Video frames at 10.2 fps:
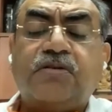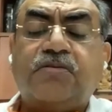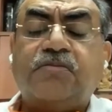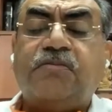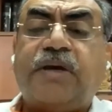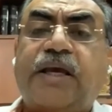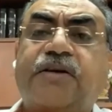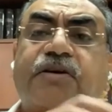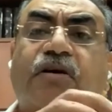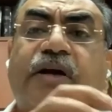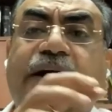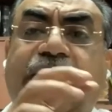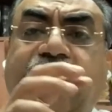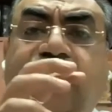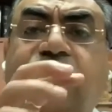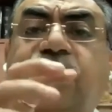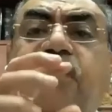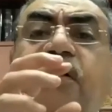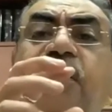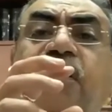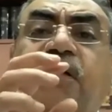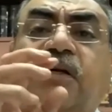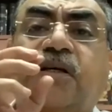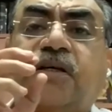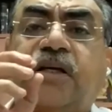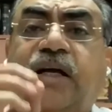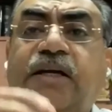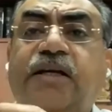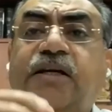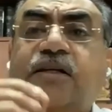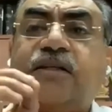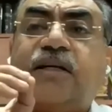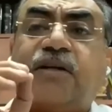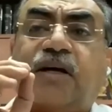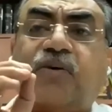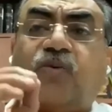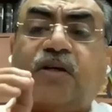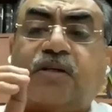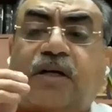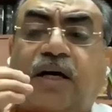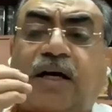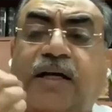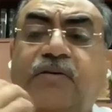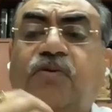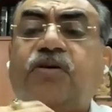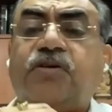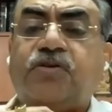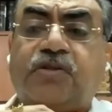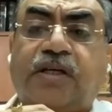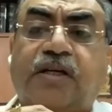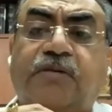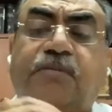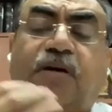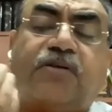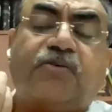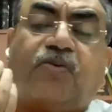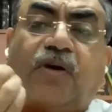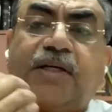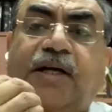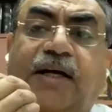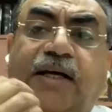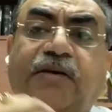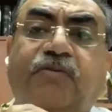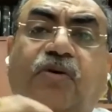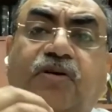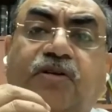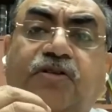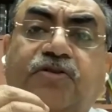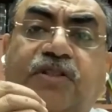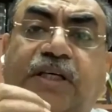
make your endeavor clear that what I want to think about, what I want to